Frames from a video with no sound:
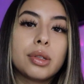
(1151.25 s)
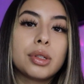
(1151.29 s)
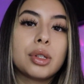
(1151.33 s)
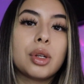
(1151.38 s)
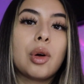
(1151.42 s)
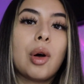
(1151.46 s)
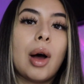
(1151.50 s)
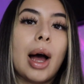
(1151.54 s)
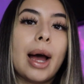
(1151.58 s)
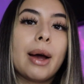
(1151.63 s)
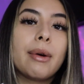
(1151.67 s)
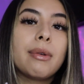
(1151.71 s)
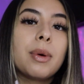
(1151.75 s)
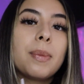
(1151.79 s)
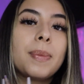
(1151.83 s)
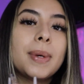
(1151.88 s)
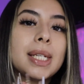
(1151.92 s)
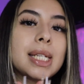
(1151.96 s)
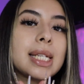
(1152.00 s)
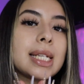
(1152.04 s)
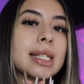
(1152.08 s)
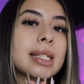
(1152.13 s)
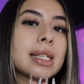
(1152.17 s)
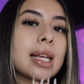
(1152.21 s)
So I will
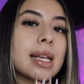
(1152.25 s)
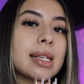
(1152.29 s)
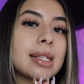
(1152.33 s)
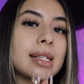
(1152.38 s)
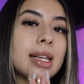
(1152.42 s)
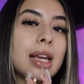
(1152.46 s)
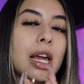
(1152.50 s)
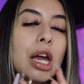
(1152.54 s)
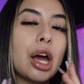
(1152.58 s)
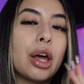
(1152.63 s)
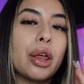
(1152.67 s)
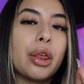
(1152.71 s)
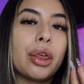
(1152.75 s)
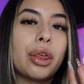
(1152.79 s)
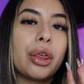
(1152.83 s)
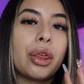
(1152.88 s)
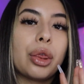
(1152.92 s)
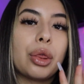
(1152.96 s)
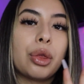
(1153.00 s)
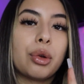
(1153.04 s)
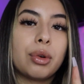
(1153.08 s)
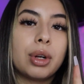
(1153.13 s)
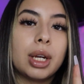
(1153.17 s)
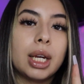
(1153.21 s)
be discussing
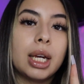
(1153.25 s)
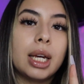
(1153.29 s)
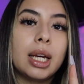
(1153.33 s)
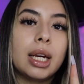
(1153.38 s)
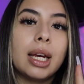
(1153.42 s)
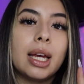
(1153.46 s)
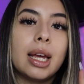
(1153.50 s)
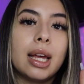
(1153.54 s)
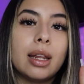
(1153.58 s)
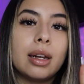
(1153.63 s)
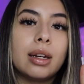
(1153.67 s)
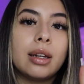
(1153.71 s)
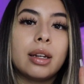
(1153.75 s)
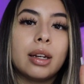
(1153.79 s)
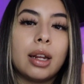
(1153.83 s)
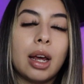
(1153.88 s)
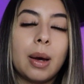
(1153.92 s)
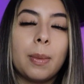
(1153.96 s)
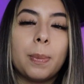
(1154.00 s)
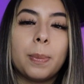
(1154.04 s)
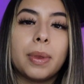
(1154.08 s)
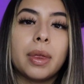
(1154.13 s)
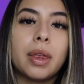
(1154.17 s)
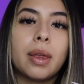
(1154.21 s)
3
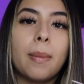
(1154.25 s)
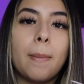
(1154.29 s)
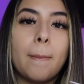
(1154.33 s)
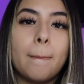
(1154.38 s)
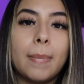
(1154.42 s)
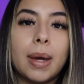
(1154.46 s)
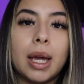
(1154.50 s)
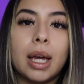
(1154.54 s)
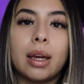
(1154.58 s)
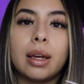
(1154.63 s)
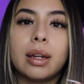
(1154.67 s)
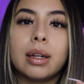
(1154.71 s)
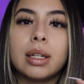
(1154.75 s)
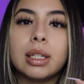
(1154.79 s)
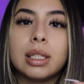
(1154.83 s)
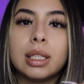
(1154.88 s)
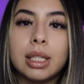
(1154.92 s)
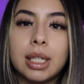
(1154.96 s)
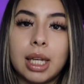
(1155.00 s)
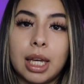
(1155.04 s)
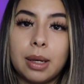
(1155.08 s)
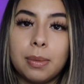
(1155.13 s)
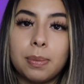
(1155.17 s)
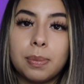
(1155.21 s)
in-depth main
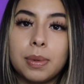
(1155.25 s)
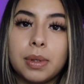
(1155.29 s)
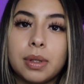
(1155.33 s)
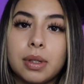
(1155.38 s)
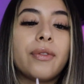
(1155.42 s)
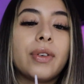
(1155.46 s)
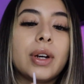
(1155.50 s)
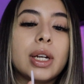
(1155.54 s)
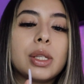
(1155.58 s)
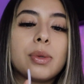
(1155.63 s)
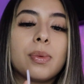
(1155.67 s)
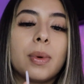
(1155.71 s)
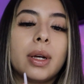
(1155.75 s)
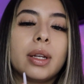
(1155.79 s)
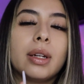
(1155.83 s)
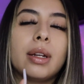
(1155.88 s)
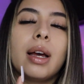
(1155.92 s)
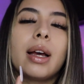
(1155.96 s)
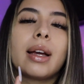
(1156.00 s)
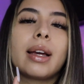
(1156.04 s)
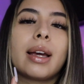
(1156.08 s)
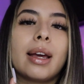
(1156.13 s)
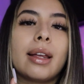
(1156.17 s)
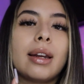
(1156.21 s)
tips. The first one,
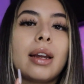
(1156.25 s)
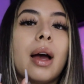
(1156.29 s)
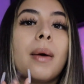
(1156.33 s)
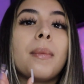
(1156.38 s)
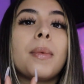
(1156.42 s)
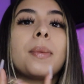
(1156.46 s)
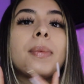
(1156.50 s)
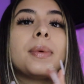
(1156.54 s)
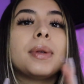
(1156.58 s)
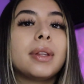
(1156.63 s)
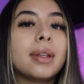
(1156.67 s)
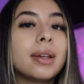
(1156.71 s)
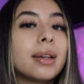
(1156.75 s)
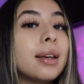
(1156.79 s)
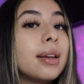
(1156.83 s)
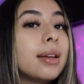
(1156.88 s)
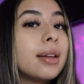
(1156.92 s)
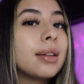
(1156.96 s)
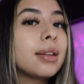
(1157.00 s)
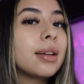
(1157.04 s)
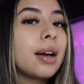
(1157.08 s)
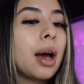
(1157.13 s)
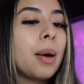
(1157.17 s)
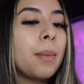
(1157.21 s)
again, I'm gonna be
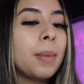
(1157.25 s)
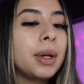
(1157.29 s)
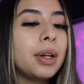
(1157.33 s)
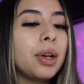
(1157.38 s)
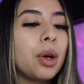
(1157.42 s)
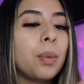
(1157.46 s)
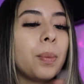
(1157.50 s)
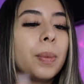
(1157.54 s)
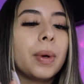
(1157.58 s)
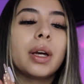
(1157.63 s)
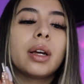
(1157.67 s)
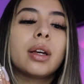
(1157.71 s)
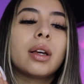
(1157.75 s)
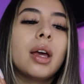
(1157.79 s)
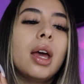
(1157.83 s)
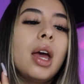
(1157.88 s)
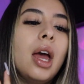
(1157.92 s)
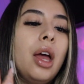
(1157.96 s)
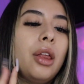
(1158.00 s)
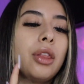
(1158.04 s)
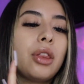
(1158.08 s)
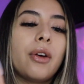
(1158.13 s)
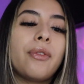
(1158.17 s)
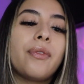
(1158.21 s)
looking at my notebook.
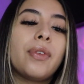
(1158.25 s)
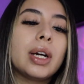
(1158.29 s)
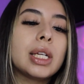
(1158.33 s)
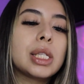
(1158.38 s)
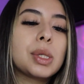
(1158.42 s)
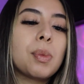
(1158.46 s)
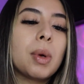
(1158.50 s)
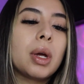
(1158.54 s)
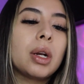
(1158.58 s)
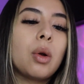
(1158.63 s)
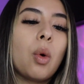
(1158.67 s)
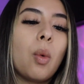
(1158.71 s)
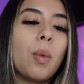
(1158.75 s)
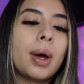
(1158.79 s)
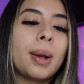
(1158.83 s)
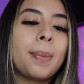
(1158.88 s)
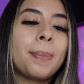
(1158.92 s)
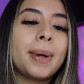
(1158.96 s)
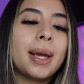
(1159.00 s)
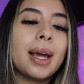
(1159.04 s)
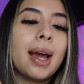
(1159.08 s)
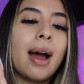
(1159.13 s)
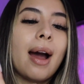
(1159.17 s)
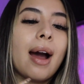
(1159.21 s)
The first one would
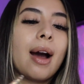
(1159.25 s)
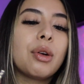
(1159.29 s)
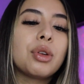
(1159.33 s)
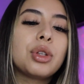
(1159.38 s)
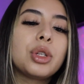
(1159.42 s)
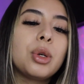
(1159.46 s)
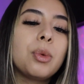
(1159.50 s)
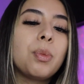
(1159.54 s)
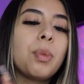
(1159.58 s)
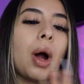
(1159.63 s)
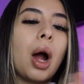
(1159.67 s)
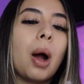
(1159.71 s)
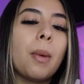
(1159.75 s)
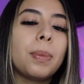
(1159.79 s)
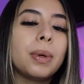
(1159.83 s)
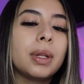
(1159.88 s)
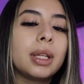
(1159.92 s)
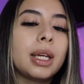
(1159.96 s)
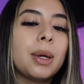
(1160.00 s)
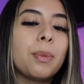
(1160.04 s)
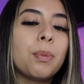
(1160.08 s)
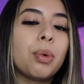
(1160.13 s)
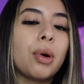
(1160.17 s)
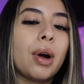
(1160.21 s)
be how to
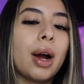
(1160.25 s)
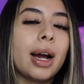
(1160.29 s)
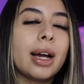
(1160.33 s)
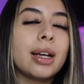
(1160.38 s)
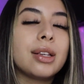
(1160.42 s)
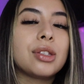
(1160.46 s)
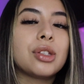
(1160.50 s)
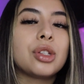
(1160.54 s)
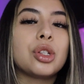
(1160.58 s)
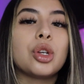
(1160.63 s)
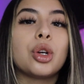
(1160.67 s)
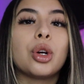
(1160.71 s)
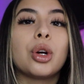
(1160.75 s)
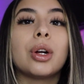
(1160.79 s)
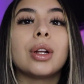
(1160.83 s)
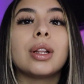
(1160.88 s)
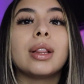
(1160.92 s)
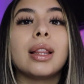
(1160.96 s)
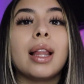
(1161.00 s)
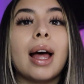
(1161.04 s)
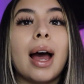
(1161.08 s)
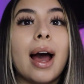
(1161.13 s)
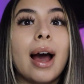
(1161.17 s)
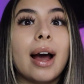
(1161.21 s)
properly price your
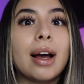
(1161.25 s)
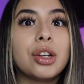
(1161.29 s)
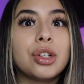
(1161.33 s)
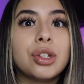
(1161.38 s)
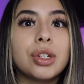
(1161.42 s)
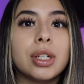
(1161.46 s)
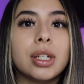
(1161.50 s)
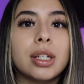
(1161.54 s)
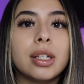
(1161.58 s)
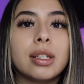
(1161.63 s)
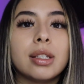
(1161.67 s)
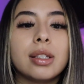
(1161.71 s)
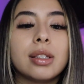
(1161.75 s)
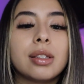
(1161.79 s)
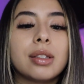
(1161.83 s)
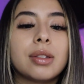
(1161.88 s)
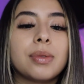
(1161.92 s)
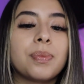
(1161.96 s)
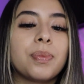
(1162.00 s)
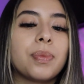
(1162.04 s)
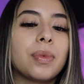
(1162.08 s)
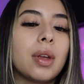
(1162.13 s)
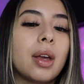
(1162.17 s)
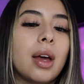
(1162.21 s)

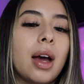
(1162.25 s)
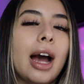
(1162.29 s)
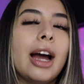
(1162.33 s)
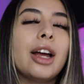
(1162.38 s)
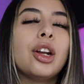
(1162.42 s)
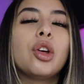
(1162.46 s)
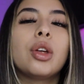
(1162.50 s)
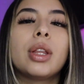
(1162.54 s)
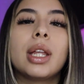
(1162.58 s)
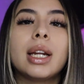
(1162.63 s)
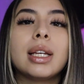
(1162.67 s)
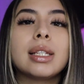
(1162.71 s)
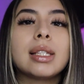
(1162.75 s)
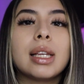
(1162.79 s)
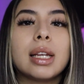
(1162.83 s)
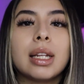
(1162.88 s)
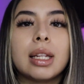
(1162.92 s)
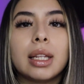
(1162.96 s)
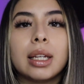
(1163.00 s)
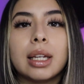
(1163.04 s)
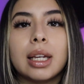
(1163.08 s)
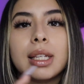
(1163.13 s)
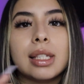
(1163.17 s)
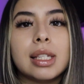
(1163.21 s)
lashes. I know that it said
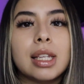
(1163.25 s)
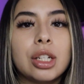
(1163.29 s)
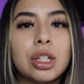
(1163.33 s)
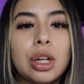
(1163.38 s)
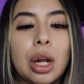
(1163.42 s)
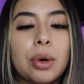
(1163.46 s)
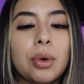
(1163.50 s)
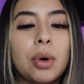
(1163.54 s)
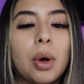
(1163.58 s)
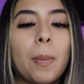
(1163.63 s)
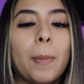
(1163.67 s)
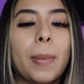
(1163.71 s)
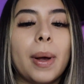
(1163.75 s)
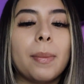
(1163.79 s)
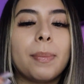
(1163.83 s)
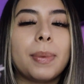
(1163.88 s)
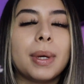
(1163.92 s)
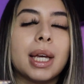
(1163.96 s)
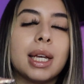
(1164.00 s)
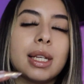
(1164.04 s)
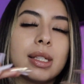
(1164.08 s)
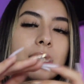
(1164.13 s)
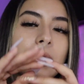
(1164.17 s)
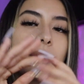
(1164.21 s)
like it's in general, but
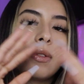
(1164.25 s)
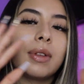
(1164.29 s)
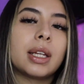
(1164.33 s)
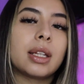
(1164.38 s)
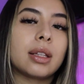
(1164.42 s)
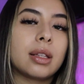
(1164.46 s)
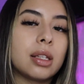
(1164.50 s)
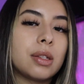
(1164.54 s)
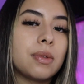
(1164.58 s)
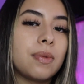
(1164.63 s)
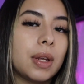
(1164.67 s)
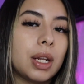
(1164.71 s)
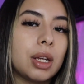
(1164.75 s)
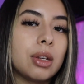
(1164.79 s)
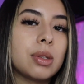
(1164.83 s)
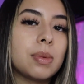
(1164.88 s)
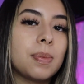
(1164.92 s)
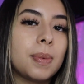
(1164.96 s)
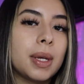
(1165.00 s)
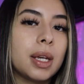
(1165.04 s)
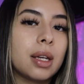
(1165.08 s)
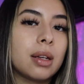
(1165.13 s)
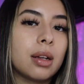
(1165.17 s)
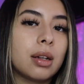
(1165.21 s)
because of like this video is
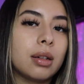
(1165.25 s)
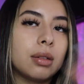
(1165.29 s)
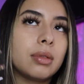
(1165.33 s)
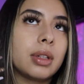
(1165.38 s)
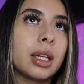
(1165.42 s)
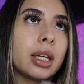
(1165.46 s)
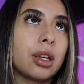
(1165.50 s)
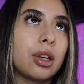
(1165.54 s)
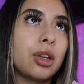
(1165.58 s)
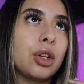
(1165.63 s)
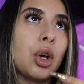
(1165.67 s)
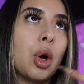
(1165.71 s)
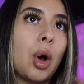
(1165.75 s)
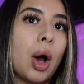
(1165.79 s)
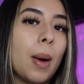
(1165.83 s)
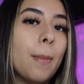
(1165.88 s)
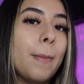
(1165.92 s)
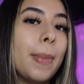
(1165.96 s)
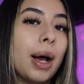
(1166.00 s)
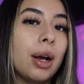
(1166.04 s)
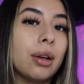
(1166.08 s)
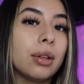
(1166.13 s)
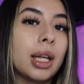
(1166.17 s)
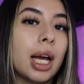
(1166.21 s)
being like, you know,
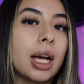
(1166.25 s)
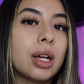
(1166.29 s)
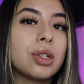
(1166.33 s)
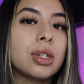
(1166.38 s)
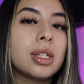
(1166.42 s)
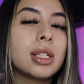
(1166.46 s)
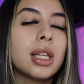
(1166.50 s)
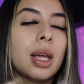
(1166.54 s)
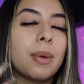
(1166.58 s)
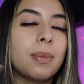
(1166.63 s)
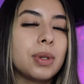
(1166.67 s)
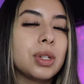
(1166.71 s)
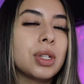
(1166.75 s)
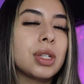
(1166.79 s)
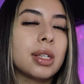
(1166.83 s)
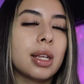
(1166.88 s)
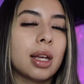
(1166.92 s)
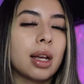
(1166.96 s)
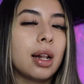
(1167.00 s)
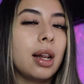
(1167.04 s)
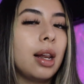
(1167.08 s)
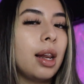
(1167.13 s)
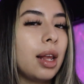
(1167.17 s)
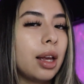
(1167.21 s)
about lashes, let me just
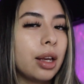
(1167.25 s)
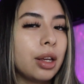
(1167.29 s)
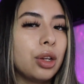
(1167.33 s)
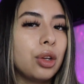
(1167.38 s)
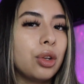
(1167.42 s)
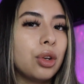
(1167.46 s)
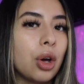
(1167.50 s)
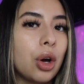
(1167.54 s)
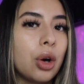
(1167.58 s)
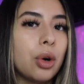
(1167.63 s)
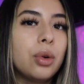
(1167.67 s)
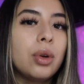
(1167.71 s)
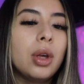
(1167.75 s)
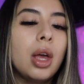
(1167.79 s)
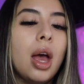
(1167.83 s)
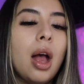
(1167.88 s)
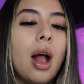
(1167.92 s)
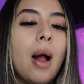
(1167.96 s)
like let you know.